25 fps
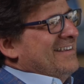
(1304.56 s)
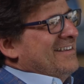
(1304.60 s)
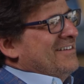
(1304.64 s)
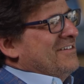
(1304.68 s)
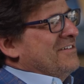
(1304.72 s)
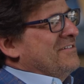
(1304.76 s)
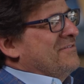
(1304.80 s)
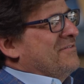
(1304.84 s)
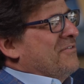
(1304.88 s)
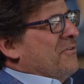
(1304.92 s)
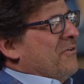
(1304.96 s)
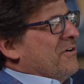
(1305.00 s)

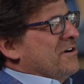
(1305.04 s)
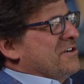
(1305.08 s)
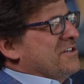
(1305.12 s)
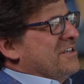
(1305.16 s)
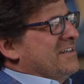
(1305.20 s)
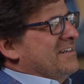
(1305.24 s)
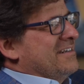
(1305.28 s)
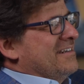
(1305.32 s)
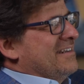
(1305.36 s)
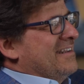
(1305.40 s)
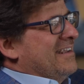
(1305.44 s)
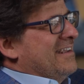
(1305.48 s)
good
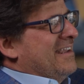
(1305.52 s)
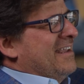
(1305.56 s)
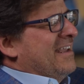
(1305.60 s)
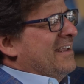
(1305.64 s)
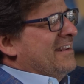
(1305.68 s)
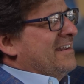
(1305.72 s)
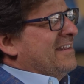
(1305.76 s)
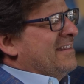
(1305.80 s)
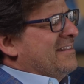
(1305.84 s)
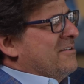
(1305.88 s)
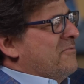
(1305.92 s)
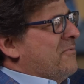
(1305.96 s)
fortune,
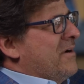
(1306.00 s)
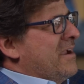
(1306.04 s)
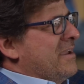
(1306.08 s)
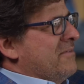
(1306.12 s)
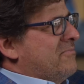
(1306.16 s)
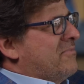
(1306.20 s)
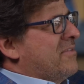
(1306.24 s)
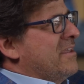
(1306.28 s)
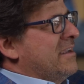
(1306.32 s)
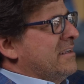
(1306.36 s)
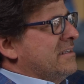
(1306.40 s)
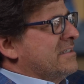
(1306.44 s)
at the
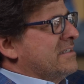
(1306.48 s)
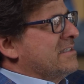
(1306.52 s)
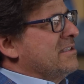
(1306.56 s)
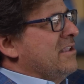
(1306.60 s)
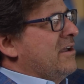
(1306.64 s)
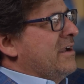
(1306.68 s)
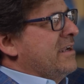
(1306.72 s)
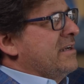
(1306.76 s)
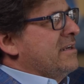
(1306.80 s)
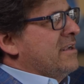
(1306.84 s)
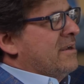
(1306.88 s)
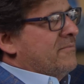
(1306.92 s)
way things
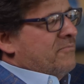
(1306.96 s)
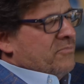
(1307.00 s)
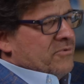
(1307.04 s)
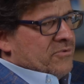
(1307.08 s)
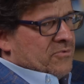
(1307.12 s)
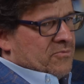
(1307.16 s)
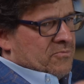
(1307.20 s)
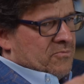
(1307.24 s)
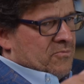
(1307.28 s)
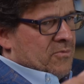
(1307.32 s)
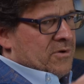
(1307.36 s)
lined up with